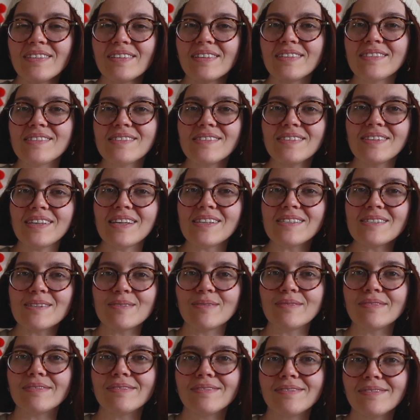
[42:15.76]
Still get
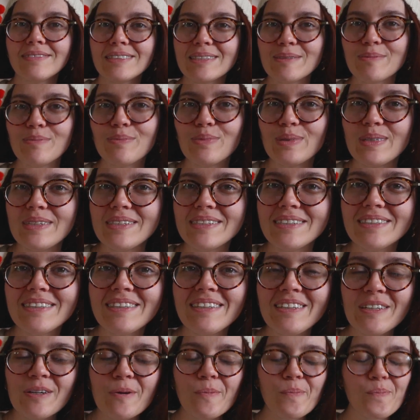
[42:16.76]
some breeze in
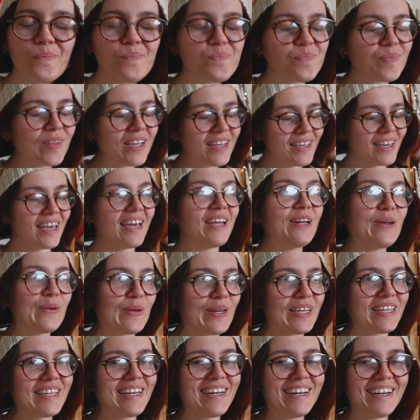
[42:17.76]
here.
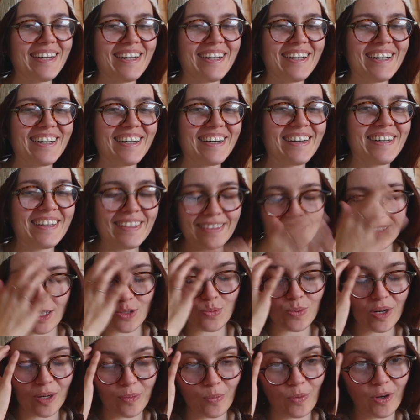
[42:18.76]
Anyway,
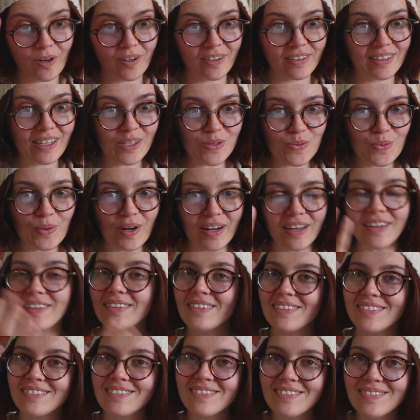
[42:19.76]
that's what I'm wearing. That's what
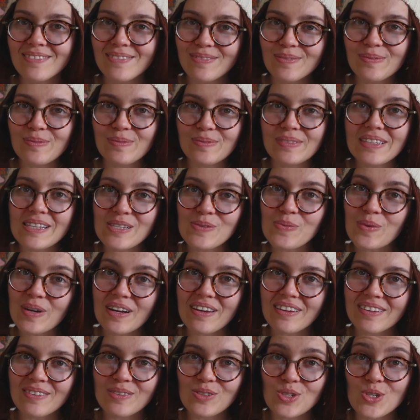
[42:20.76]

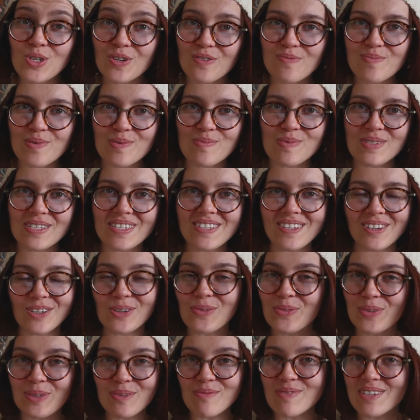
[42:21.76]
I should have probably
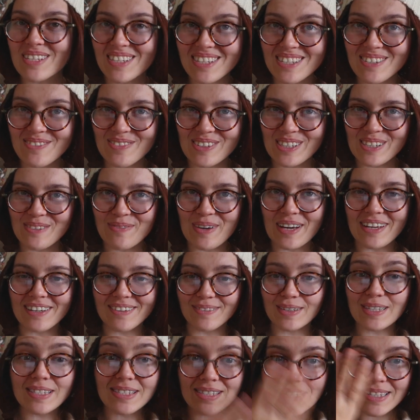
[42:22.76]
started with, but it doesn't really matter
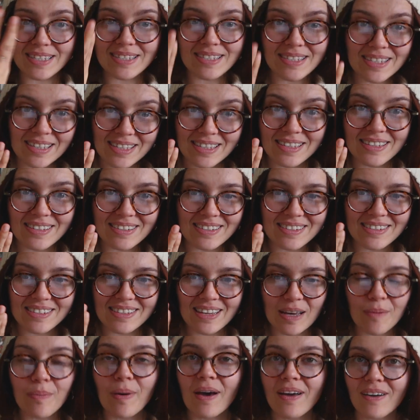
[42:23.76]
because this is
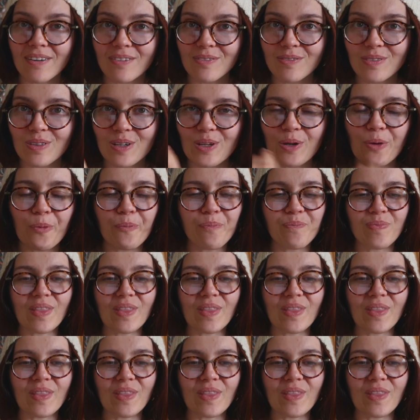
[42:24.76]
a pattern video.